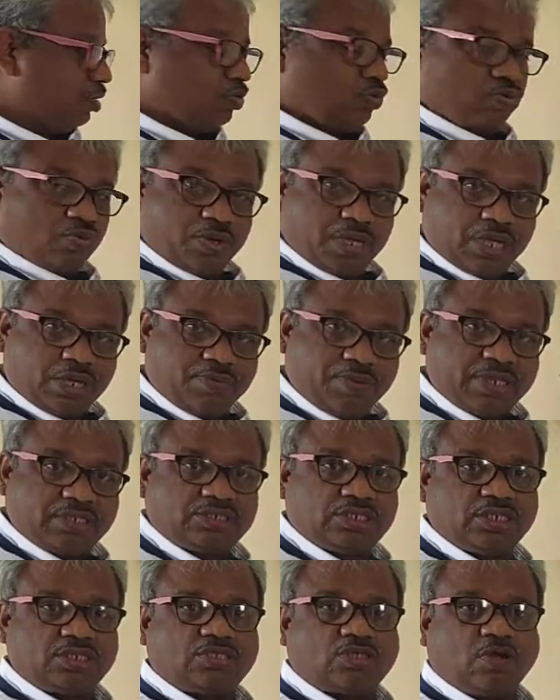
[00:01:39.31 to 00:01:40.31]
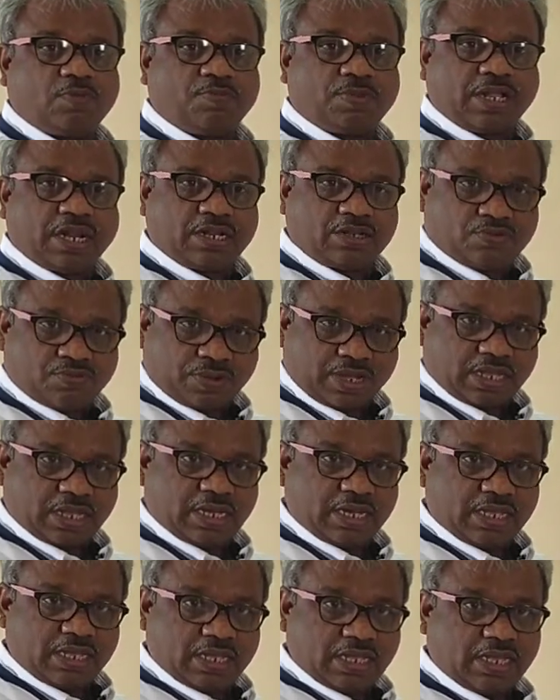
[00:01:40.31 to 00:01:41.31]
Two equations of plane
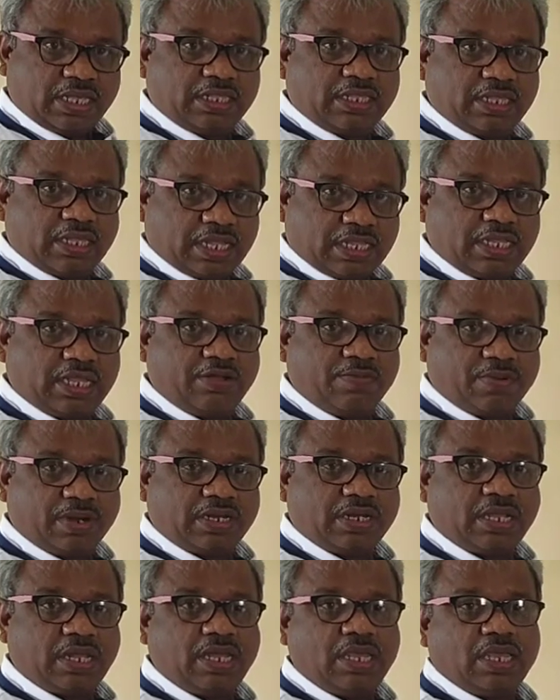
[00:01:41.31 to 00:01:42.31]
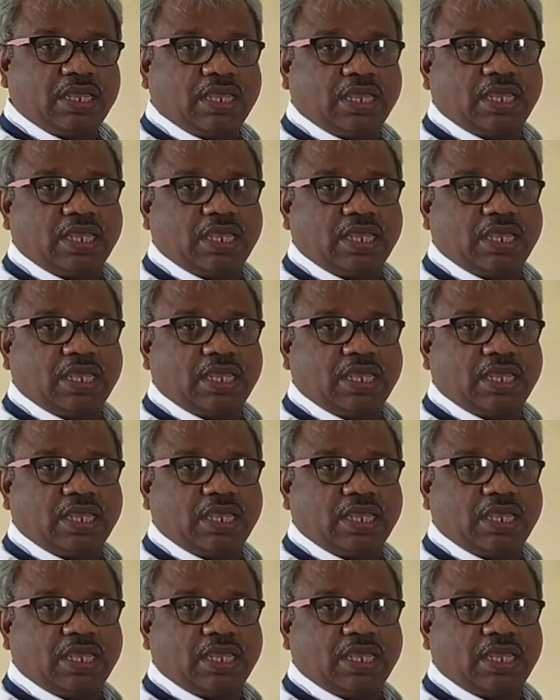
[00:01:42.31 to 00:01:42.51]
together is nothing but the